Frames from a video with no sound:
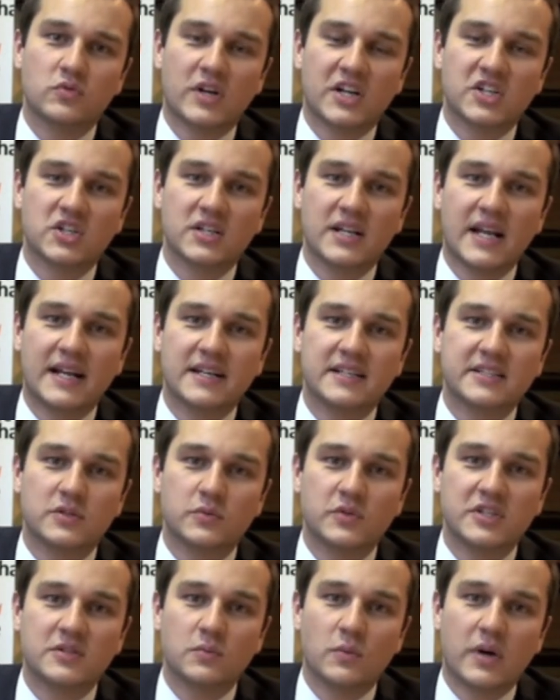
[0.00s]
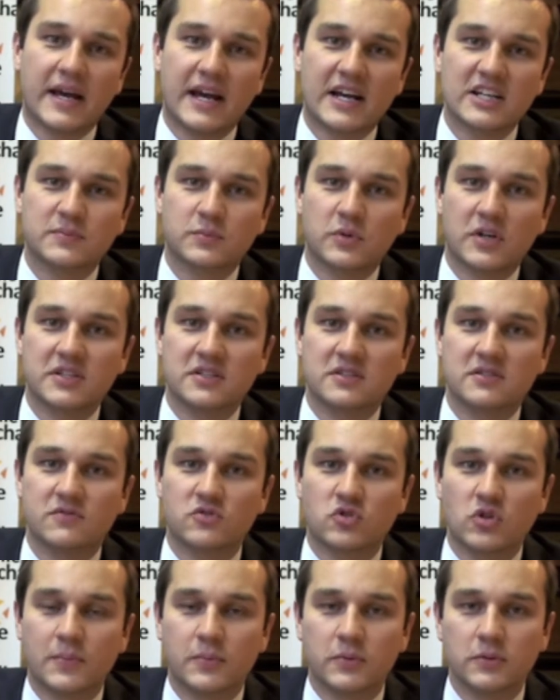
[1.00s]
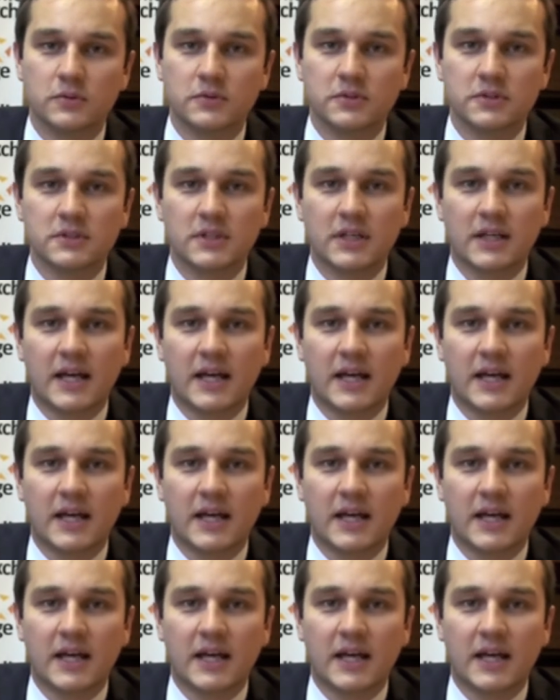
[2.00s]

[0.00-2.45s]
ration land is the reason why house prices have tripled,